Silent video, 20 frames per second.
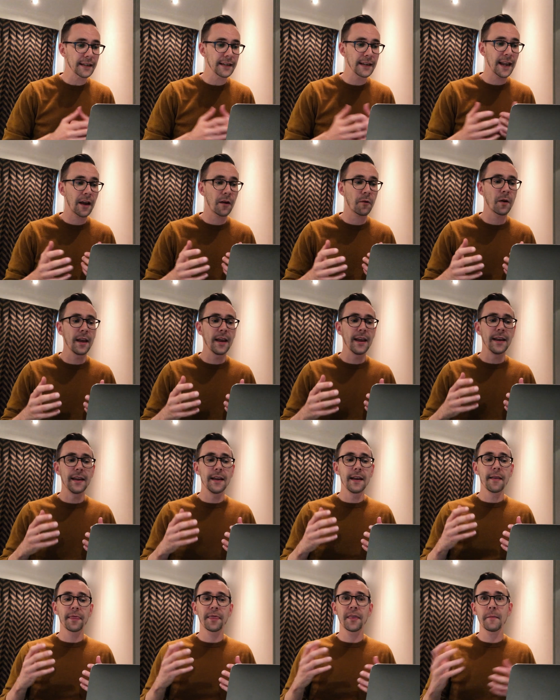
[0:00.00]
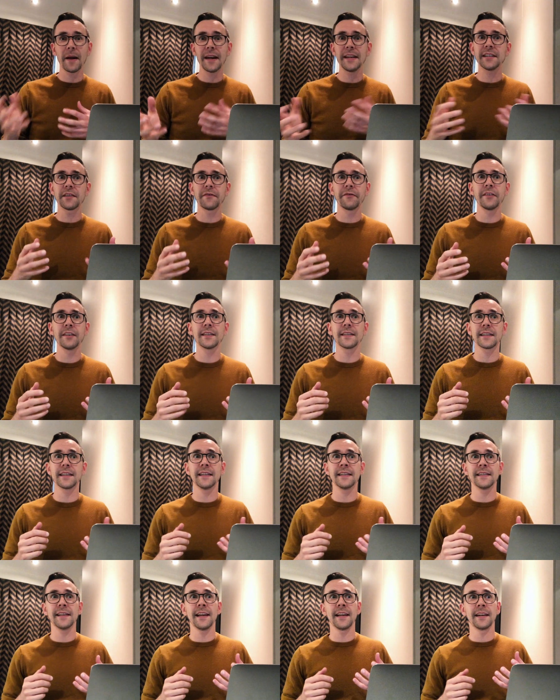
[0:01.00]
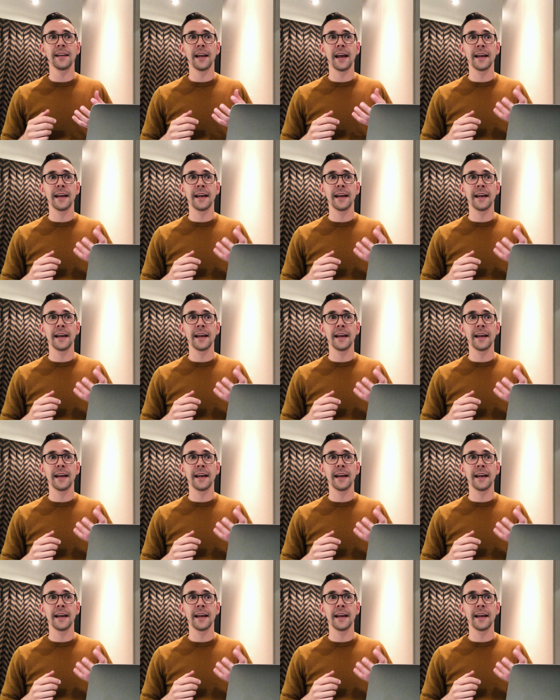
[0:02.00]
Now, the main difference is that